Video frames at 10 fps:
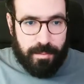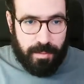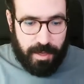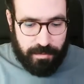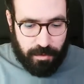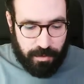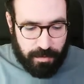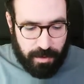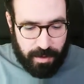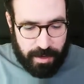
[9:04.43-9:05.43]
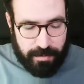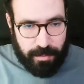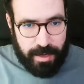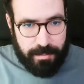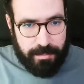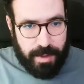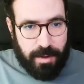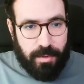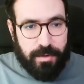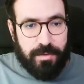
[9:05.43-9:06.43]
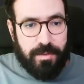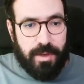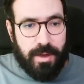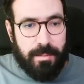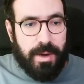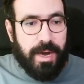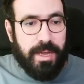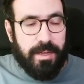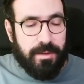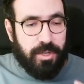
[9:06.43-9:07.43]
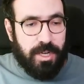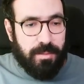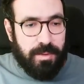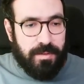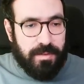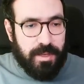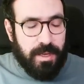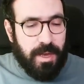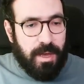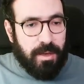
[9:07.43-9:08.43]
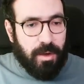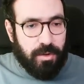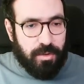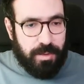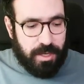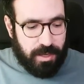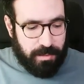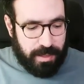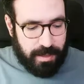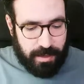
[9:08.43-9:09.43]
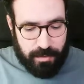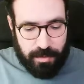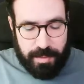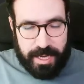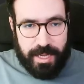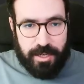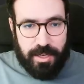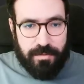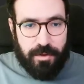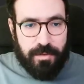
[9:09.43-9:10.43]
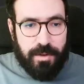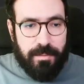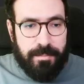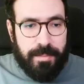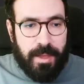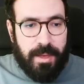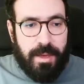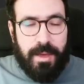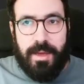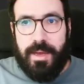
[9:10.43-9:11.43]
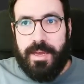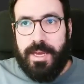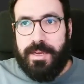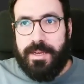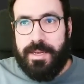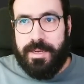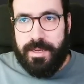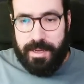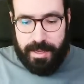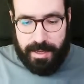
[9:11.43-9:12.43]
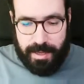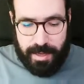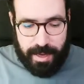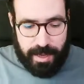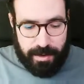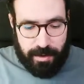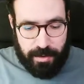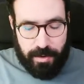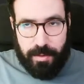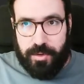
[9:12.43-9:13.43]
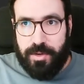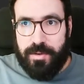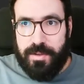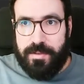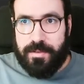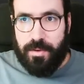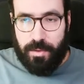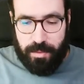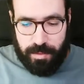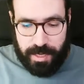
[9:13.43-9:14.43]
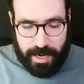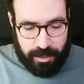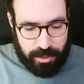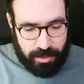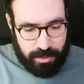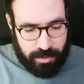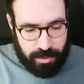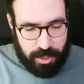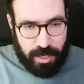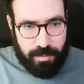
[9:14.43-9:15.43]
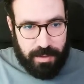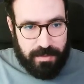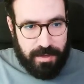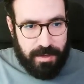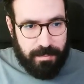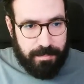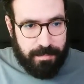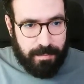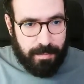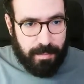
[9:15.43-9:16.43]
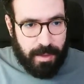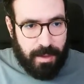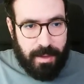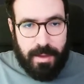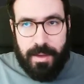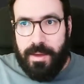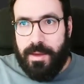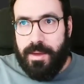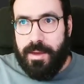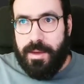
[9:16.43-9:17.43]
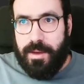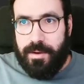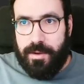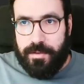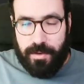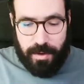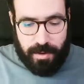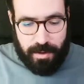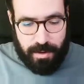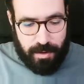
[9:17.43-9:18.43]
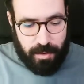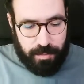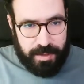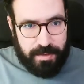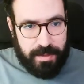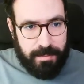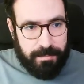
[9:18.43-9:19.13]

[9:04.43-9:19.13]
invoicer as well. I want my gRPC code to be generated into the package invoicer. And then I add another option. It's go-grpc_opt,